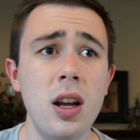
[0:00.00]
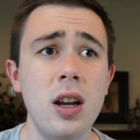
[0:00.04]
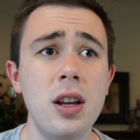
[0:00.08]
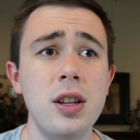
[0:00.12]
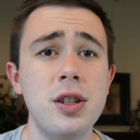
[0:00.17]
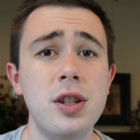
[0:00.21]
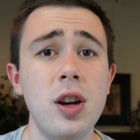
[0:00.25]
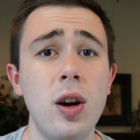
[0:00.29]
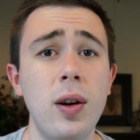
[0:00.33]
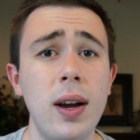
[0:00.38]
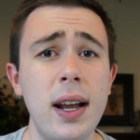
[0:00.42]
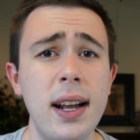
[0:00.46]

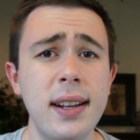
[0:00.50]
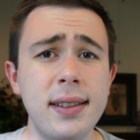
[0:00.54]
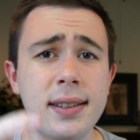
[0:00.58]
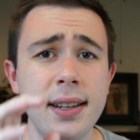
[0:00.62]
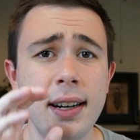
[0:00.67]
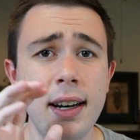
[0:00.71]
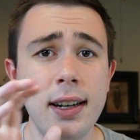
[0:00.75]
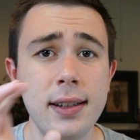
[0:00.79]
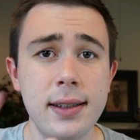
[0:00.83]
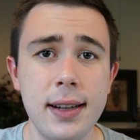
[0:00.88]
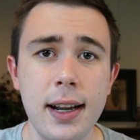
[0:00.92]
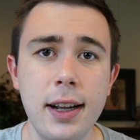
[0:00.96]
So it's
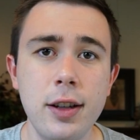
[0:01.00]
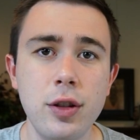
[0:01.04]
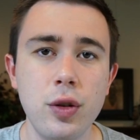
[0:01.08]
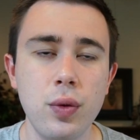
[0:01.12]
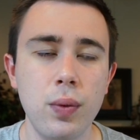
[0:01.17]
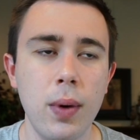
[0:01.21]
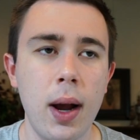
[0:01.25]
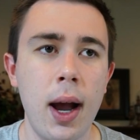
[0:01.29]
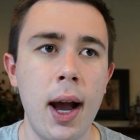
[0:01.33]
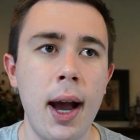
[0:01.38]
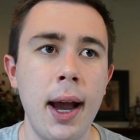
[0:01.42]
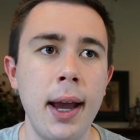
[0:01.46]
an intense
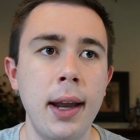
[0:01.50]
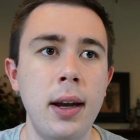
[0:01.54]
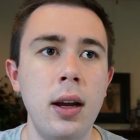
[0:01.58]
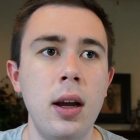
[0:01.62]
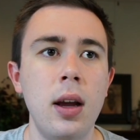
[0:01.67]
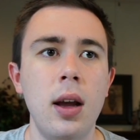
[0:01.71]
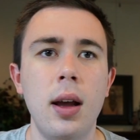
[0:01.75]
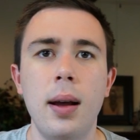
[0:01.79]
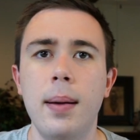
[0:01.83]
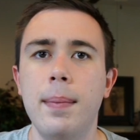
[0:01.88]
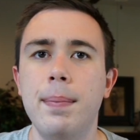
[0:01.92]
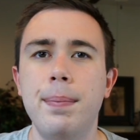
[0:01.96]
ride,
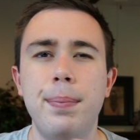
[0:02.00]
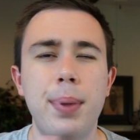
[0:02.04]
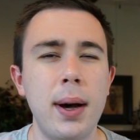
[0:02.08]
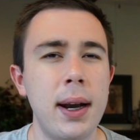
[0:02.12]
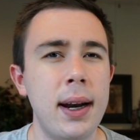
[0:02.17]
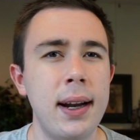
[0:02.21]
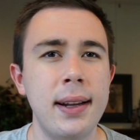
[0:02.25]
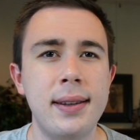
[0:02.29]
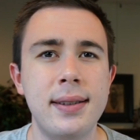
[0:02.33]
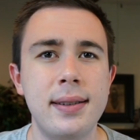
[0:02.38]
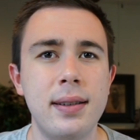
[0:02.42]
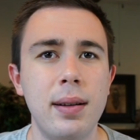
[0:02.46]
but
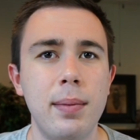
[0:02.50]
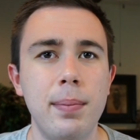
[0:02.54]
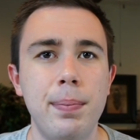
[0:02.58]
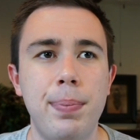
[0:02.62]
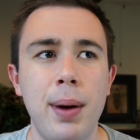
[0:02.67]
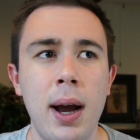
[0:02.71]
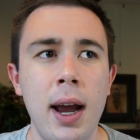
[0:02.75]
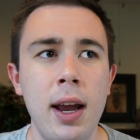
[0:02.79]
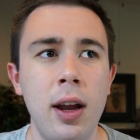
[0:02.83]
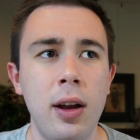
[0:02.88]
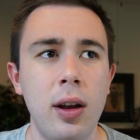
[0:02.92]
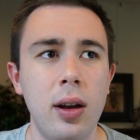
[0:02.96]
it's
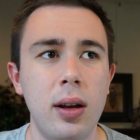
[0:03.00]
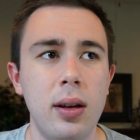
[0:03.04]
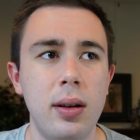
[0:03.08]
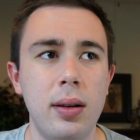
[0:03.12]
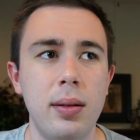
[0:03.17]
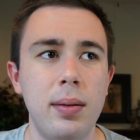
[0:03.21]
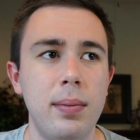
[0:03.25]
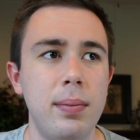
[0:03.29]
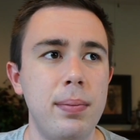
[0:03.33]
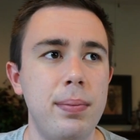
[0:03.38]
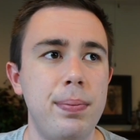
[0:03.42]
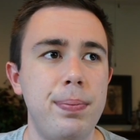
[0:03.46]
by
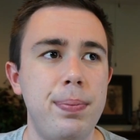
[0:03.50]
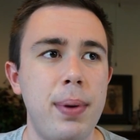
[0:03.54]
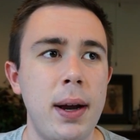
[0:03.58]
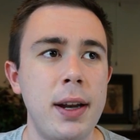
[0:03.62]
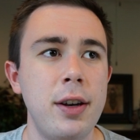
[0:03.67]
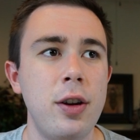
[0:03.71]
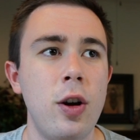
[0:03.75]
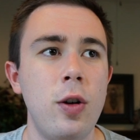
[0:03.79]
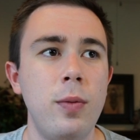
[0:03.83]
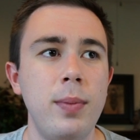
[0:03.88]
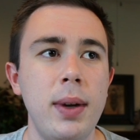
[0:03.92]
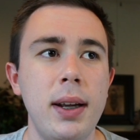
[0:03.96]

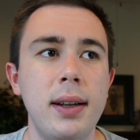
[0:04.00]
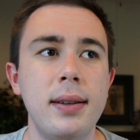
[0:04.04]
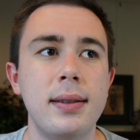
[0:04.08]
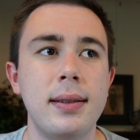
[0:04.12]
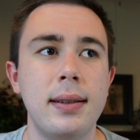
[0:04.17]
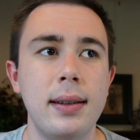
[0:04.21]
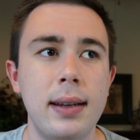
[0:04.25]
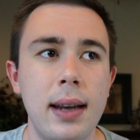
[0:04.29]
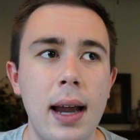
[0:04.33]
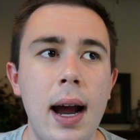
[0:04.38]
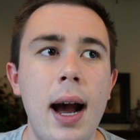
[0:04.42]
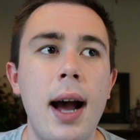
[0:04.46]
no means
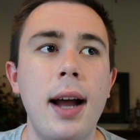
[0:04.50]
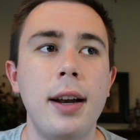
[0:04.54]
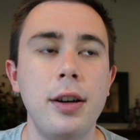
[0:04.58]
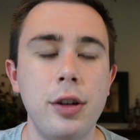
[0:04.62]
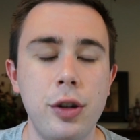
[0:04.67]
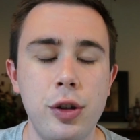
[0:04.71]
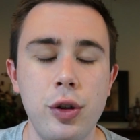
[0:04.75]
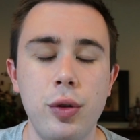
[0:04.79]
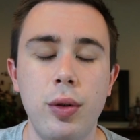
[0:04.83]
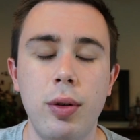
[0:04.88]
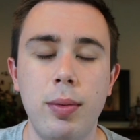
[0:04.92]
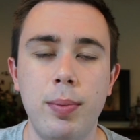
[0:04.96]

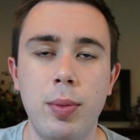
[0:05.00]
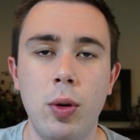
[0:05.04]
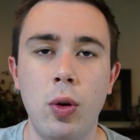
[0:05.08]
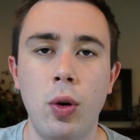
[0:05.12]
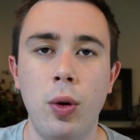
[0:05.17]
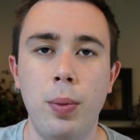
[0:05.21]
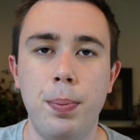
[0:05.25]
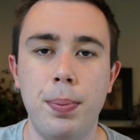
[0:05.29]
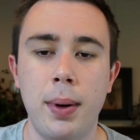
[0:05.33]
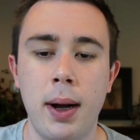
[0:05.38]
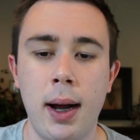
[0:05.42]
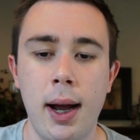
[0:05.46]
not
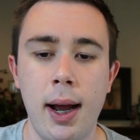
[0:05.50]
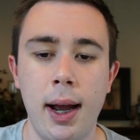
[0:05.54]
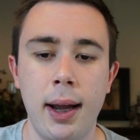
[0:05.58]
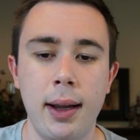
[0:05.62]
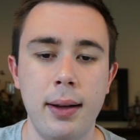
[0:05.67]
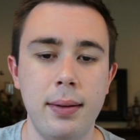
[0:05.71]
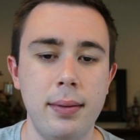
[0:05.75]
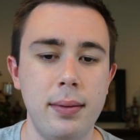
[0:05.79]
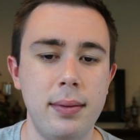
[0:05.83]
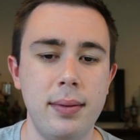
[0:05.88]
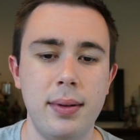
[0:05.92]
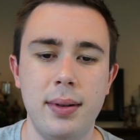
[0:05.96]
doable
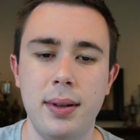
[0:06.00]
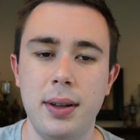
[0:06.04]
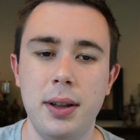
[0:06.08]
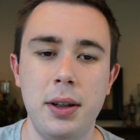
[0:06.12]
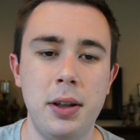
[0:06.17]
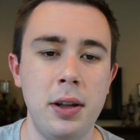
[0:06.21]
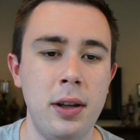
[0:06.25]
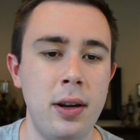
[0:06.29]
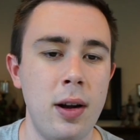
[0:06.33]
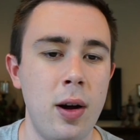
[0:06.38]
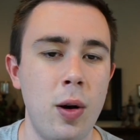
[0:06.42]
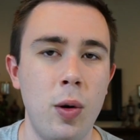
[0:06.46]
by,
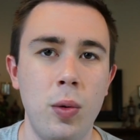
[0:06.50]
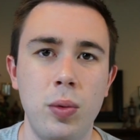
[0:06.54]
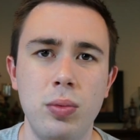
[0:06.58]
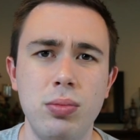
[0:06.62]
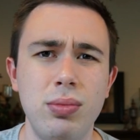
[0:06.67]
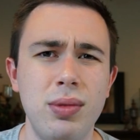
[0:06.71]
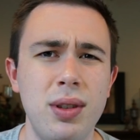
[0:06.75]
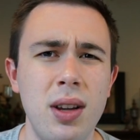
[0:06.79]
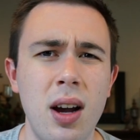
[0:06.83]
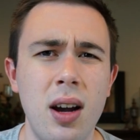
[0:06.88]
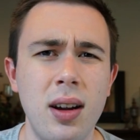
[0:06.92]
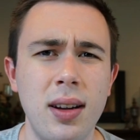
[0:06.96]
you know,
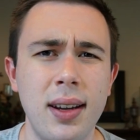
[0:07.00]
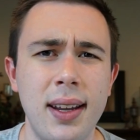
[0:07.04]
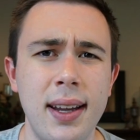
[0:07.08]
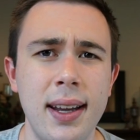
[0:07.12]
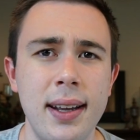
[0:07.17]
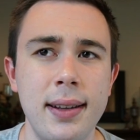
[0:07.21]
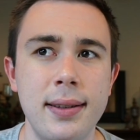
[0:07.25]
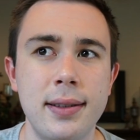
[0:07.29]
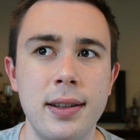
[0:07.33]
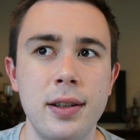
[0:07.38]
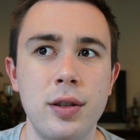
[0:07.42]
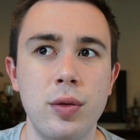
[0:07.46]
young
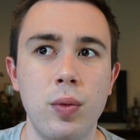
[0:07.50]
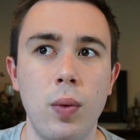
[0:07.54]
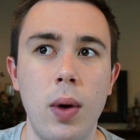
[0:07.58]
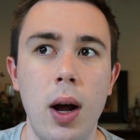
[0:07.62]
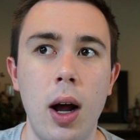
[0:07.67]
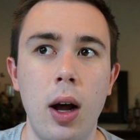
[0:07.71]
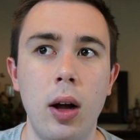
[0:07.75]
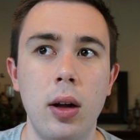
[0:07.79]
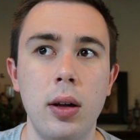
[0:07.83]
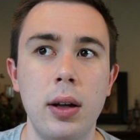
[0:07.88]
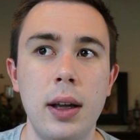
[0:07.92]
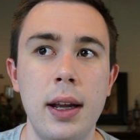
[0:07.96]
kids as
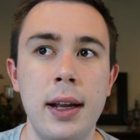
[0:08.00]
well.